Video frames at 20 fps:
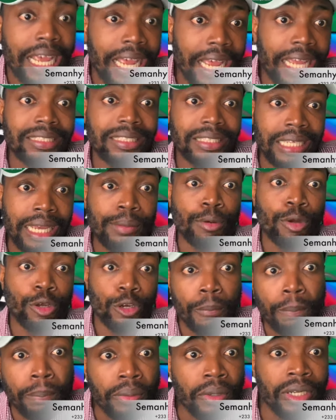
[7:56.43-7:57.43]
and say, I'm going
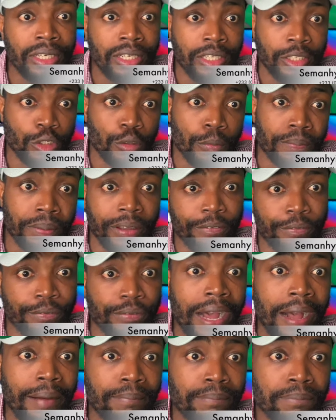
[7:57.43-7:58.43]
to put it into pig
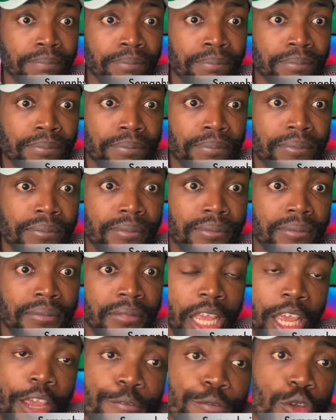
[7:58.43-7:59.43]
farm.
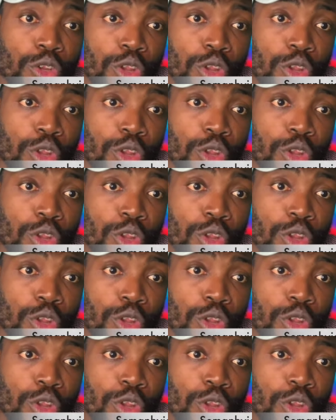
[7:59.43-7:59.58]
If you